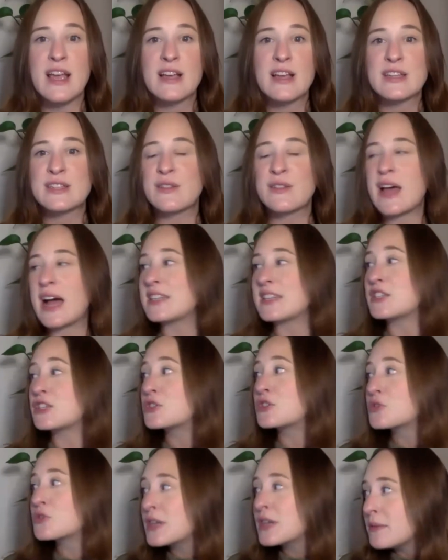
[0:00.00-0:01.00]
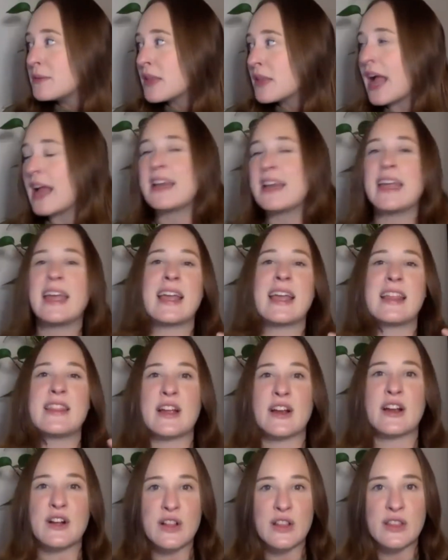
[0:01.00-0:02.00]
So that's streamlining
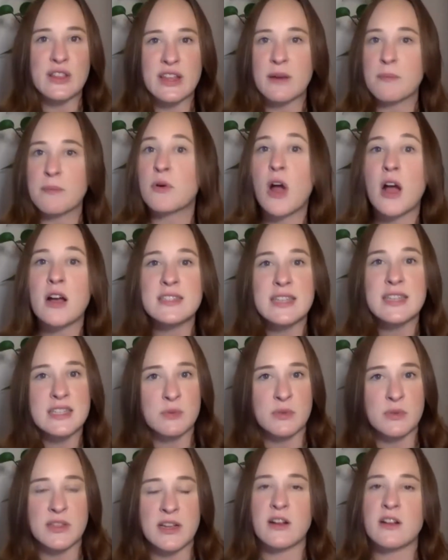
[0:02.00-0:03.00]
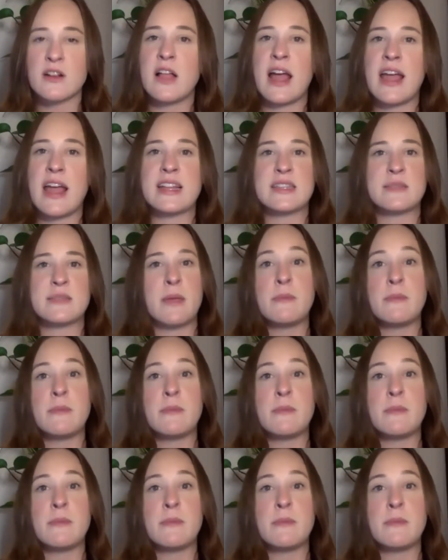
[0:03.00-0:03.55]
their process with their clients,